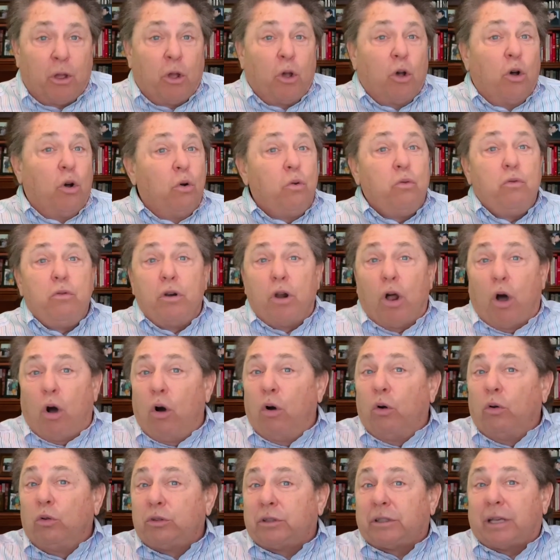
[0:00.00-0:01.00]
Who
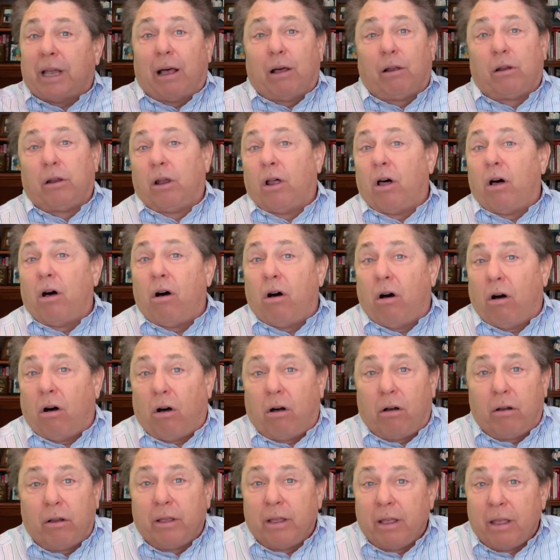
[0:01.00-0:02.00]
knows how
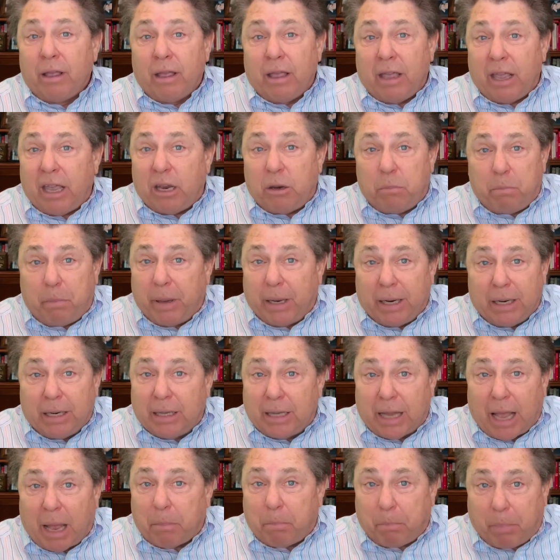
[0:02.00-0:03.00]
long he'd been in
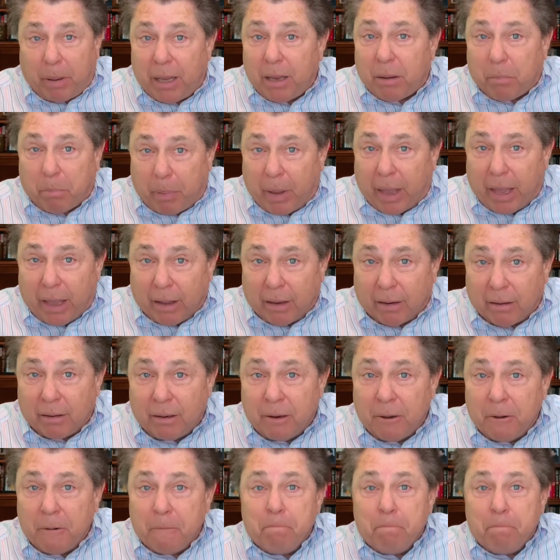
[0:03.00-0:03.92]
that pig pen.